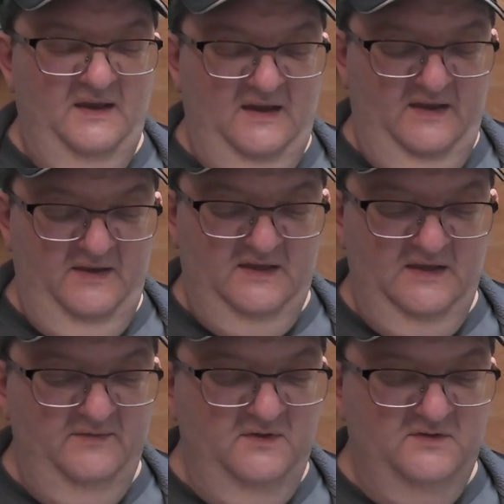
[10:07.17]
And they
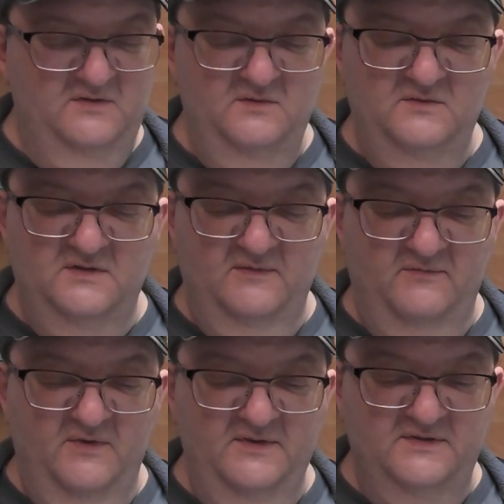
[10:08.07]
give you two
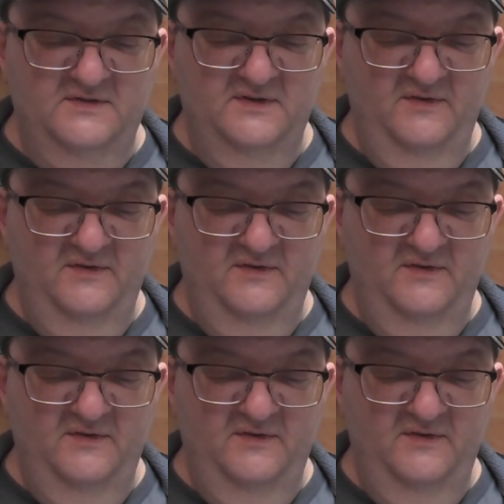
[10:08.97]
different